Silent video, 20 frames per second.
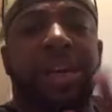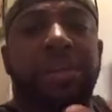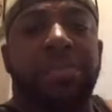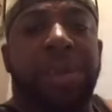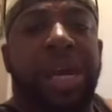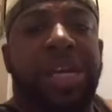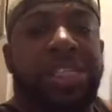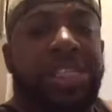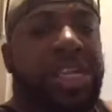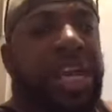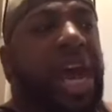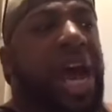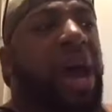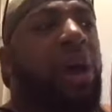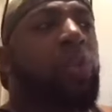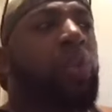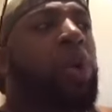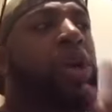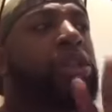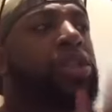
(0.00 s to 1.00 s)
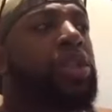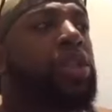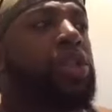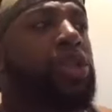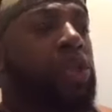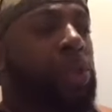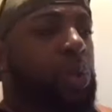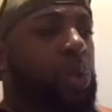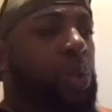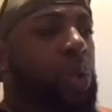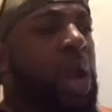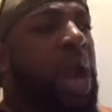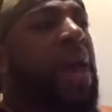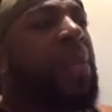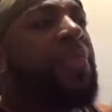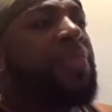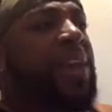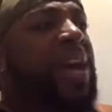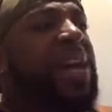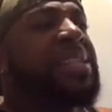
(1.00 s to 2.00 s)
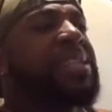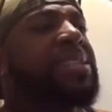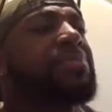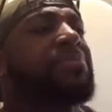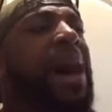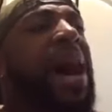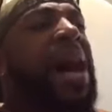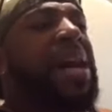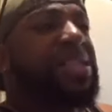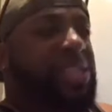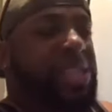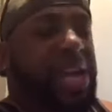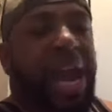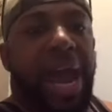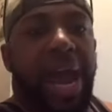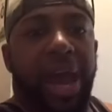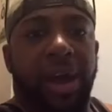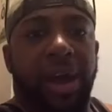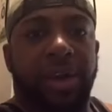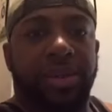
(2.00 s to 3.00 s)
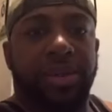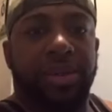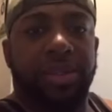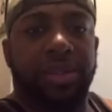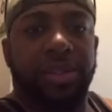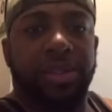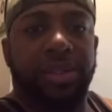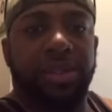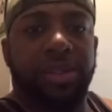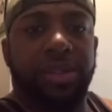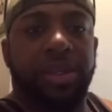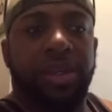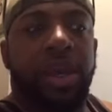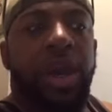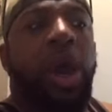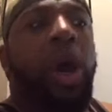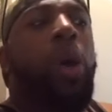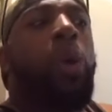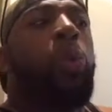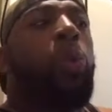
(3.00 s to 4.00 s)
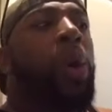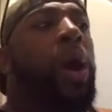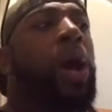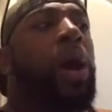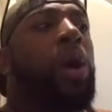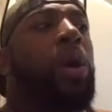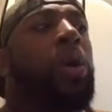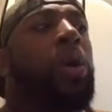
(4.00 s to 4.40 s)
my child what to do. That's my child. Well,